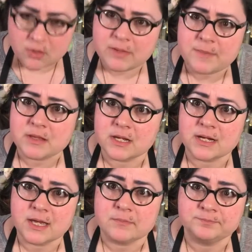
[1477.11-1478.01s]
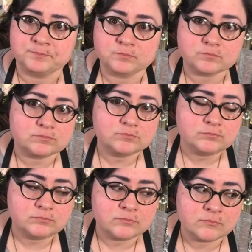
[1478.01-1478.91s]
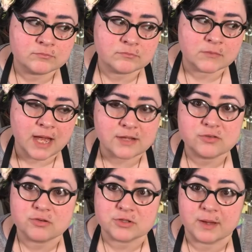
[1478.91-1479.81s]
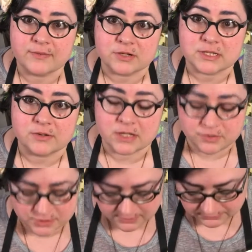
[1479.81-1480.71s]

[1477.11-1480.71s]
maybe then again. I could throw some on there see how it goes.